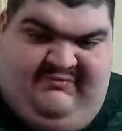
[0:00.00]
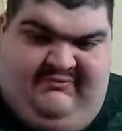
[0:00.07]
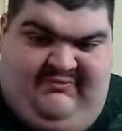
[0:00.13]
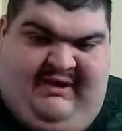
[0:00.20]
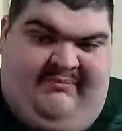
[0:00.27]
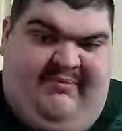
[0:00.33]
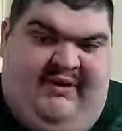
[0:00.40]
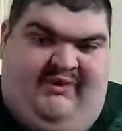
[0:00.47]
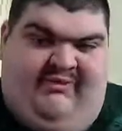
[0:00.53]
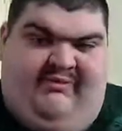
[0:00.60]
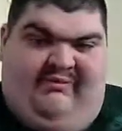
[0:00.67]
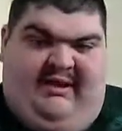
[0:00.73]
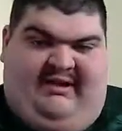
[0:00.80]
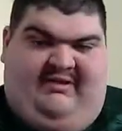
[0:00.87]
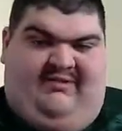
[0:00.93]
way better
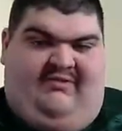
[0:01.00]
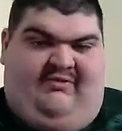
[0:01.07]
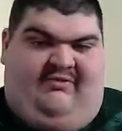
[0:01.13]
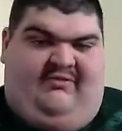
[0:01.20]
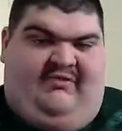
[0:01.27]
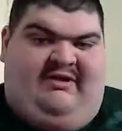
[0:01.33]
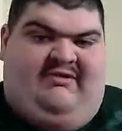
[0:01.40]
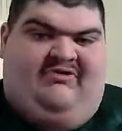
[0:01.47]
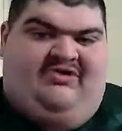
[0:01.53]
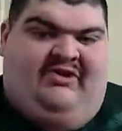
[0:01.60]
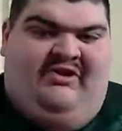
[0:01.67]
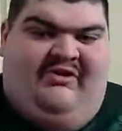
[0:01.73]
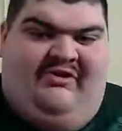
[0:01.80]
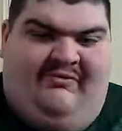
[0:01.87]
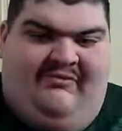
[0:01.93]
like 2-3 years
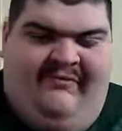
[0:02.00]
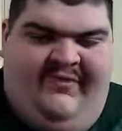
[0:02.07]
ago,